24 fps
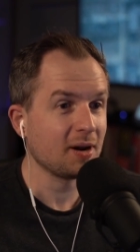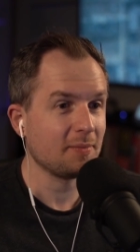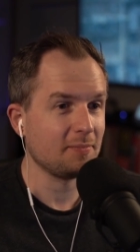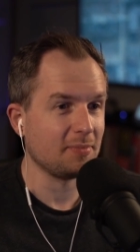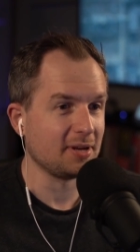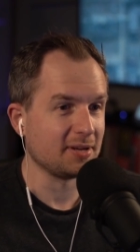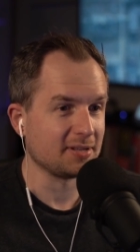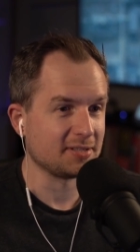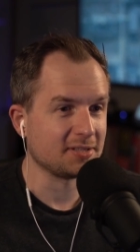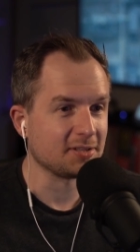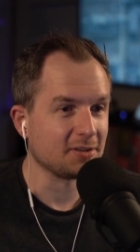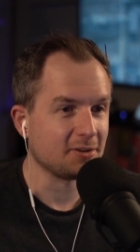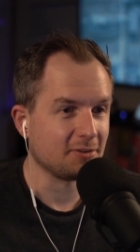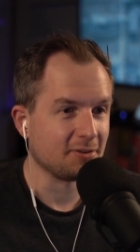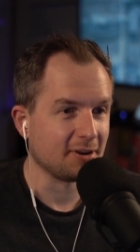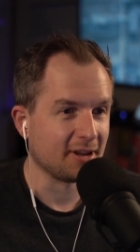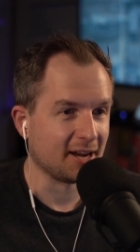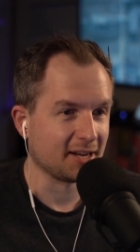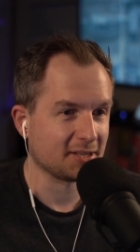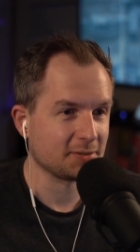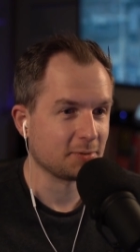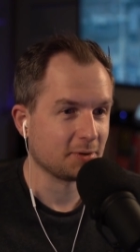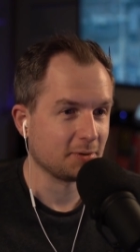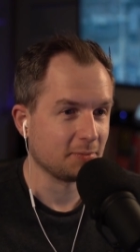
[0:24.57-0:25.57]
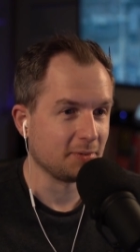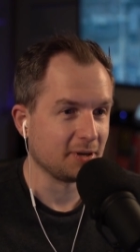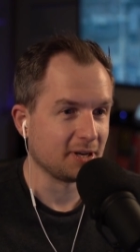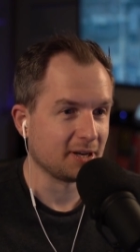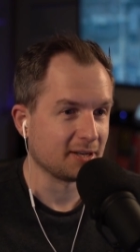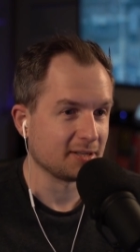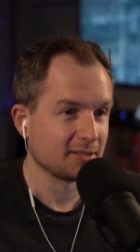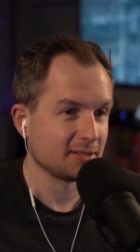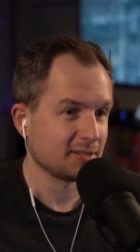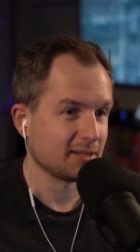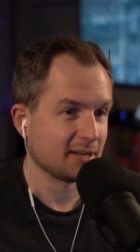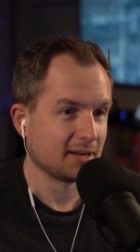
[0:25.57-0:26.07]
to be a security expert
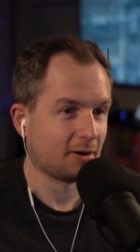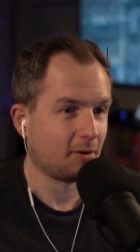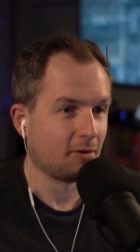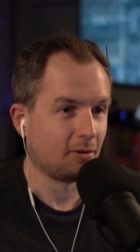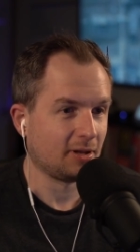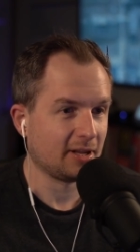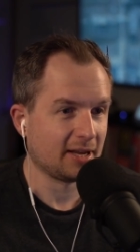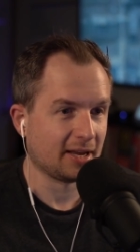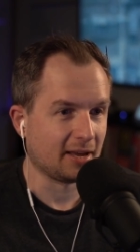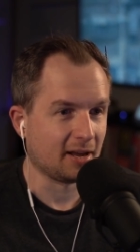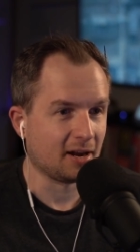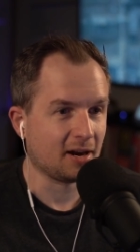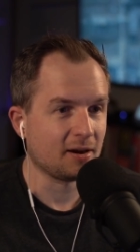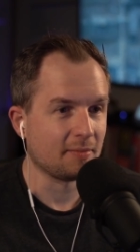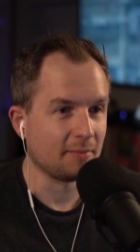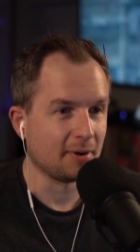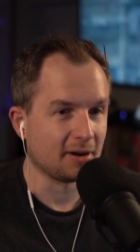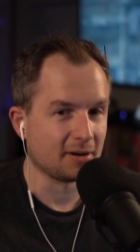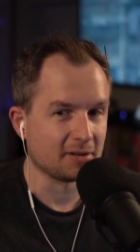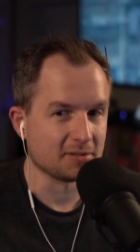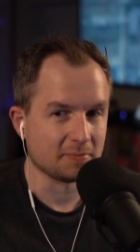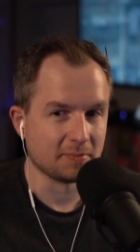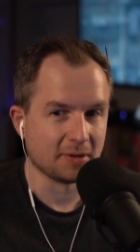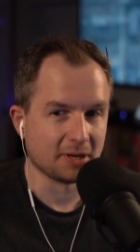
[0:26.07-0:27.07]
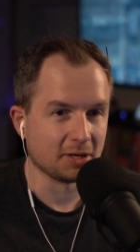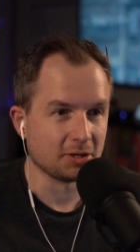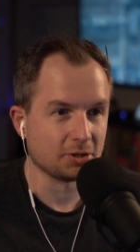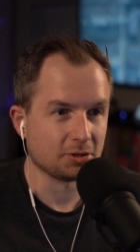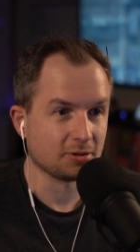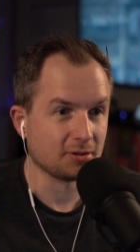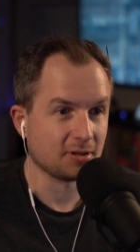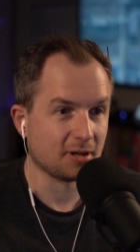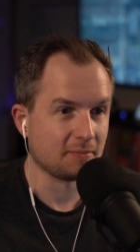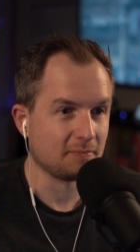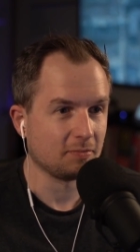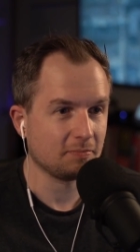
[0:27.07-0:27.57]
because it's like all I care about is making
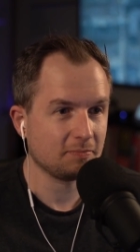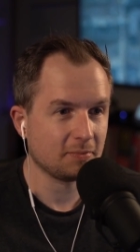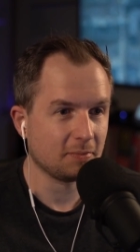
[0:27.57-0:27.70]
sure that